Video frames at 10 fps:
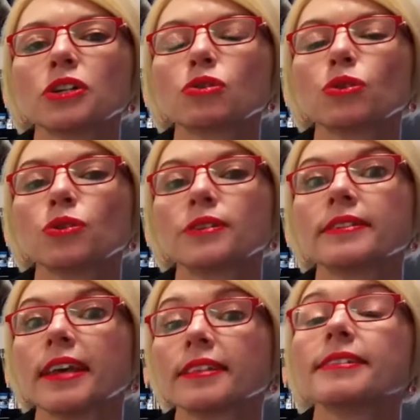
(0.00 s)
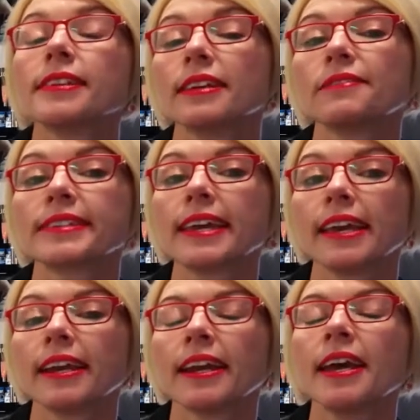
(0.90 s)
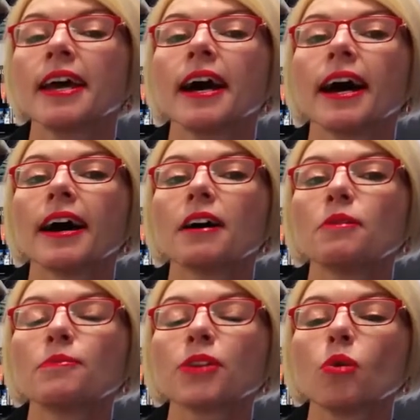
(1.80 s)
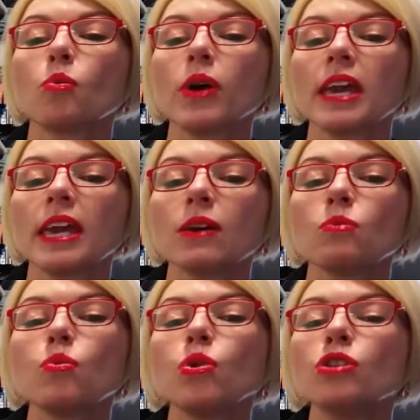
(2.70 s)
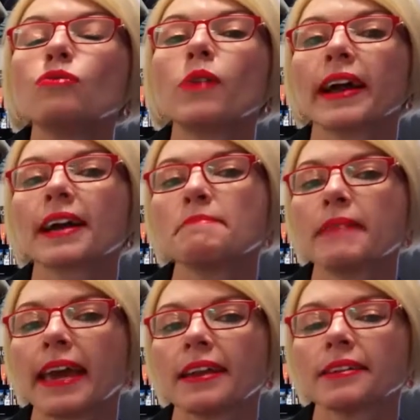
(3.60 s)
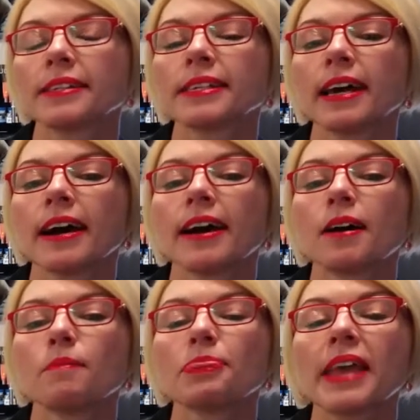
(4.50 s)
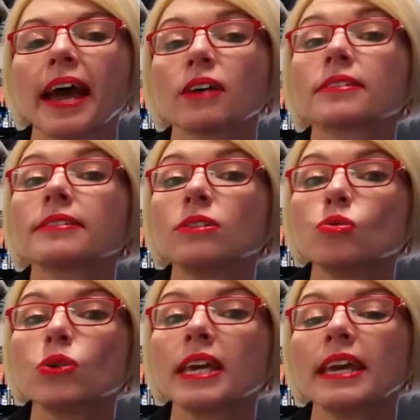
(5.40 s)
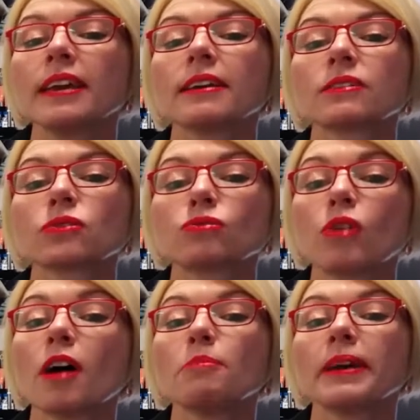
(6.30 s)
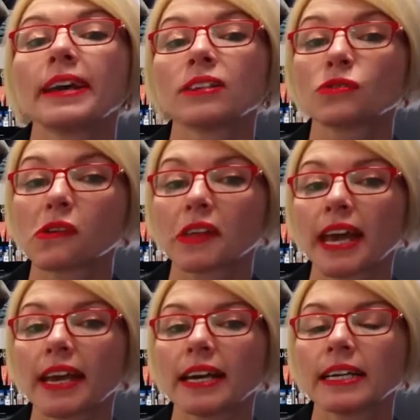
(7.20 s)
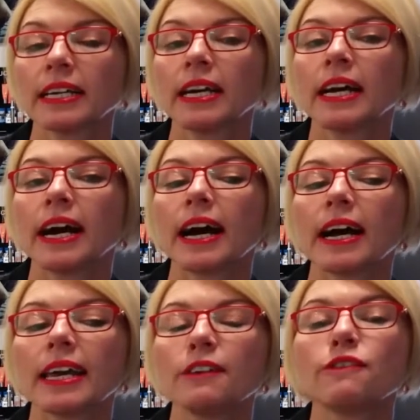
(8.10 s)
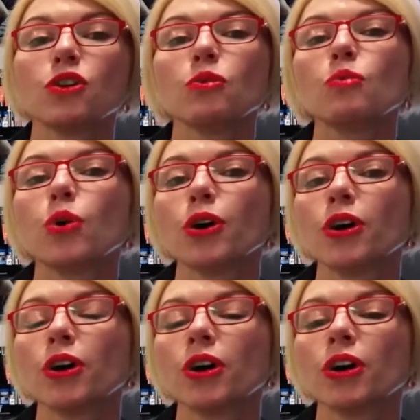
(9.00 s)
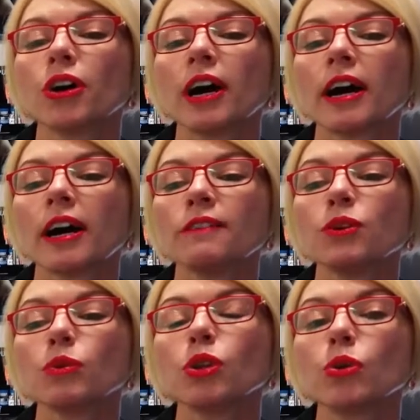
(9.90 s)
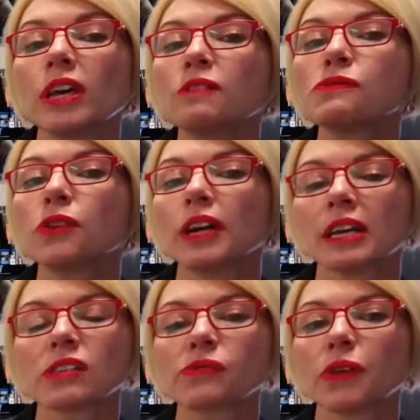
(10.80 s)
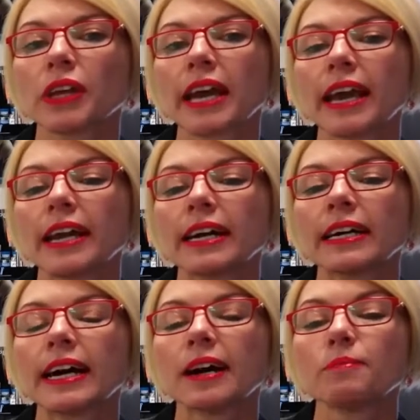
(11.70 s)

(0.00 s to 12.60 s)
a true sensitive skin. We would recommend our Silky Scrub Exfoliator. If you were looking for an exfoliator,